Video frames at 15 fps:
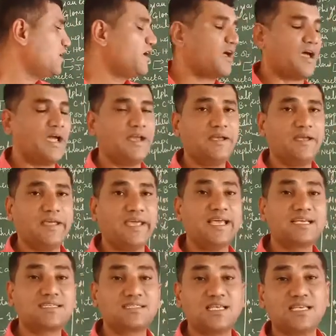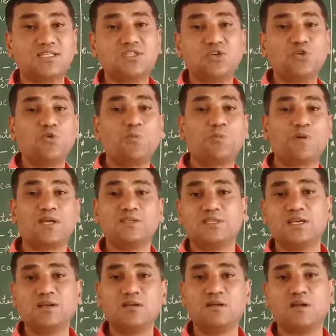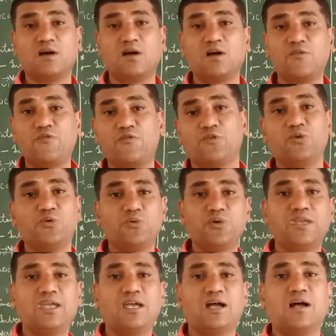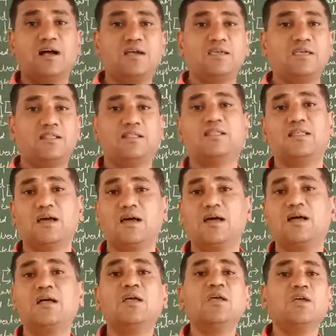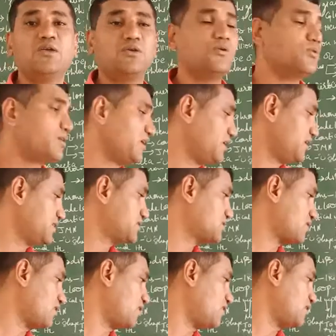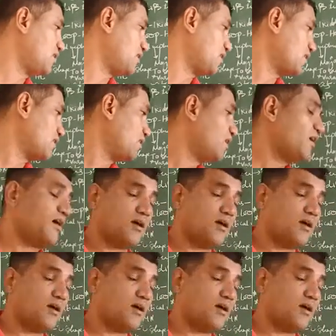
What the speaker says: And excessive presence of urea in the urine is called,